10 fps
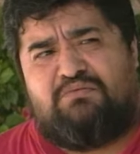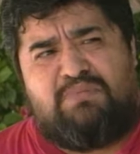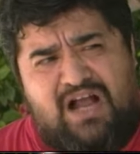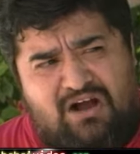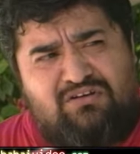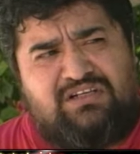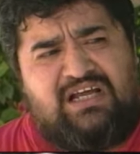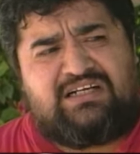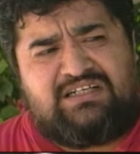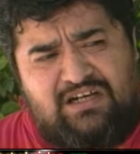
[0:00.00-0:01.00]

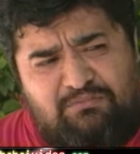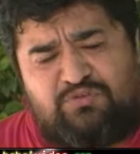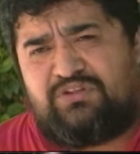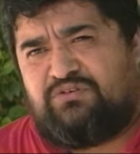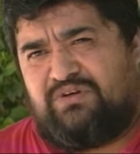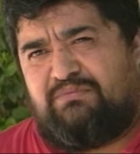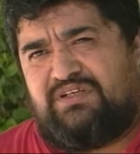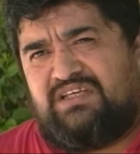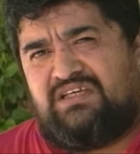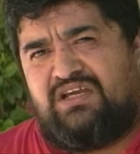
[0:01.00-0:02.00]
Baha'u'llah comes with the
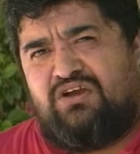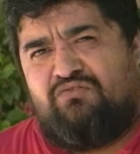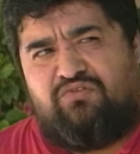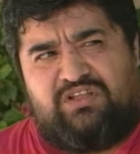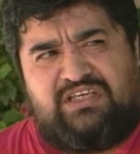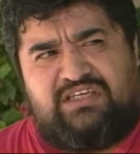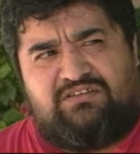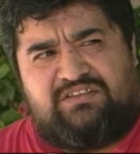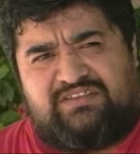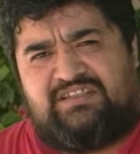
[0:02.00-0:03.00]
remedy for the
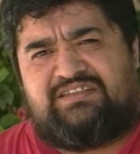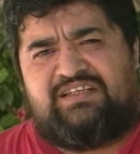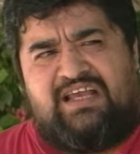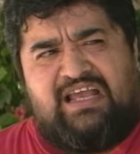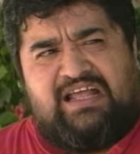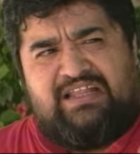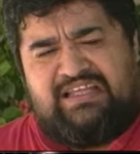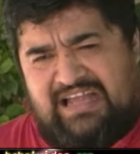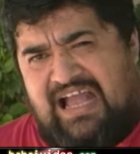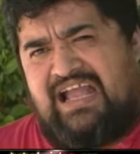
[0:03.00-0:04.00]
illnesses
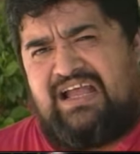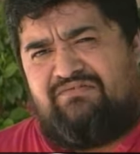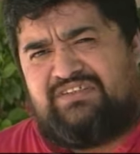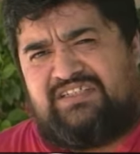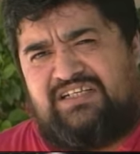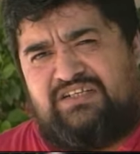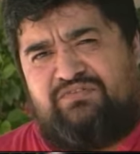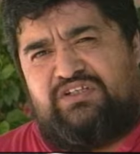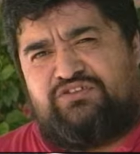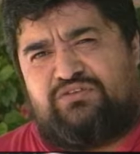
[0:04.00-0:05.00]
that I have as an
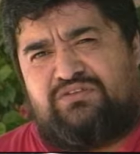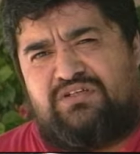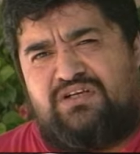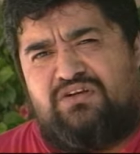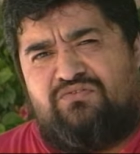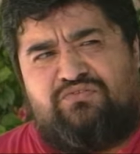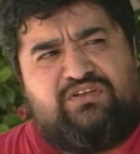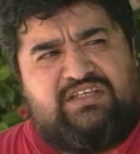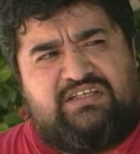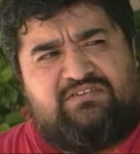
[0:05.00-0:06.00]
individual, for
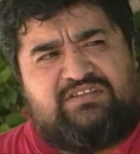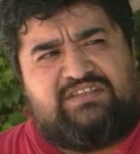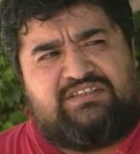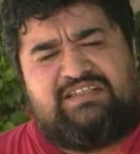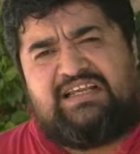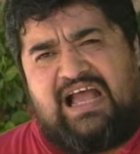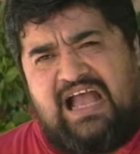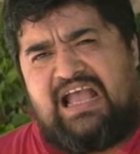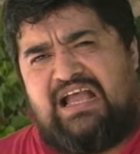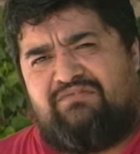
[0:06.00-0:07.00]
the illnesses that
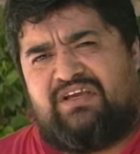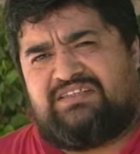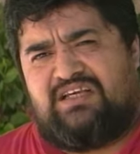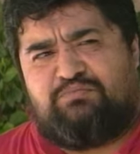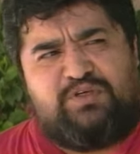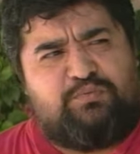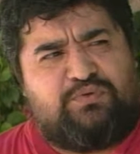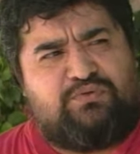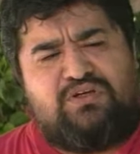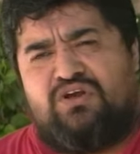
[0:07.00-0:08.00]
I have as a
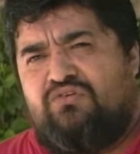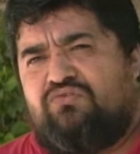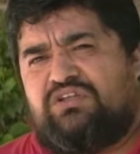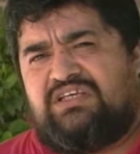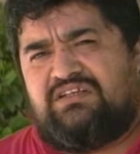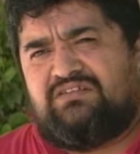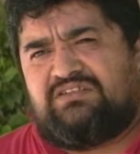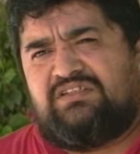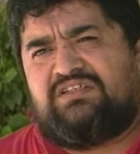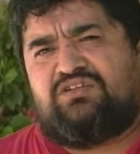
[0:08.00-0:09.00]
people, for the
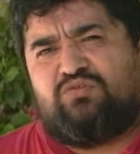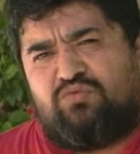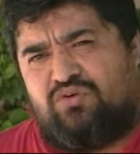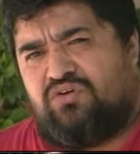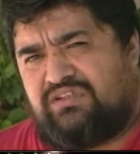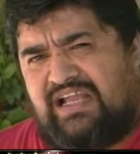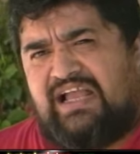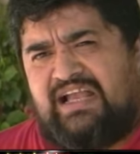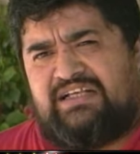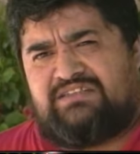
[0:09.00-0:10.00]
illnesses that the world
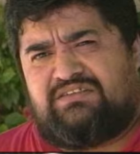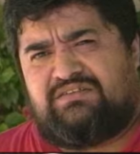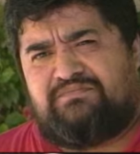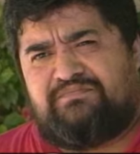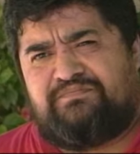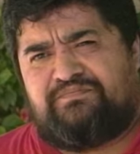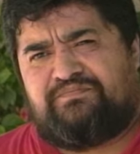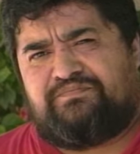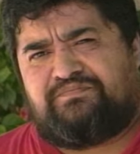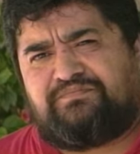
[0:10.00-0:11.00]
has
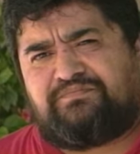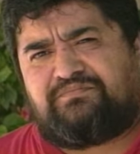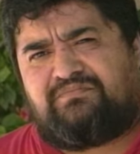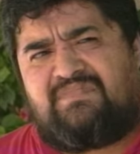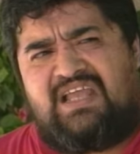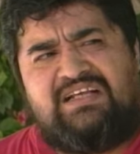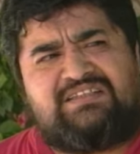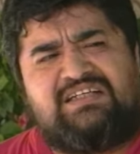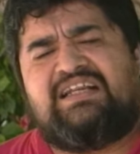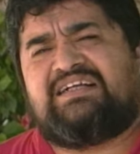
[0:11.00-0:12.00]
as
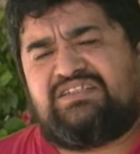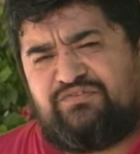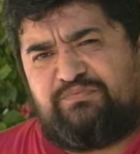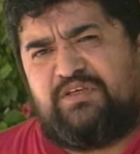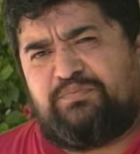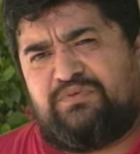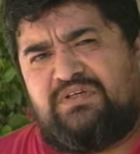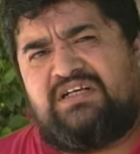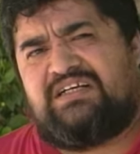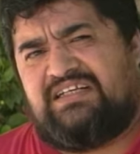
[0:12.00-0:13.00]
collective people,
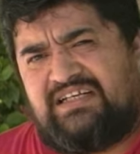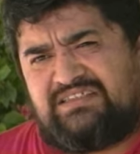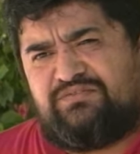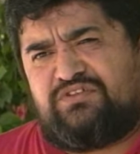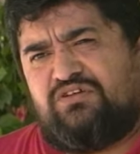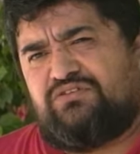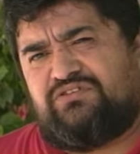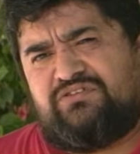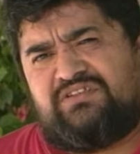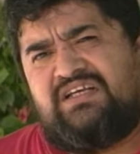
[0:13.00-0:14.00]
collective
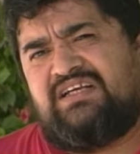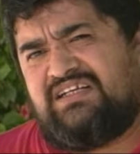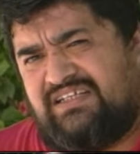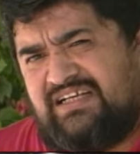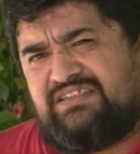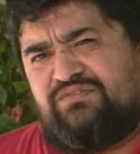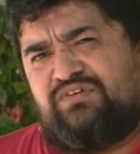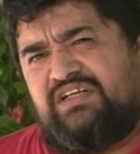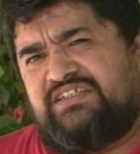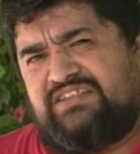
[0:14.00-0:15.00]
cultures, collective
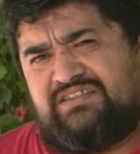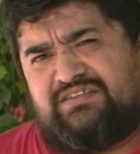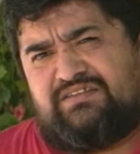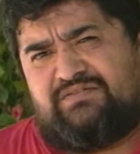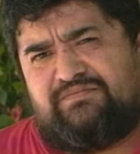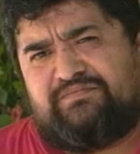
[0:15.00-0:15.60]
religions.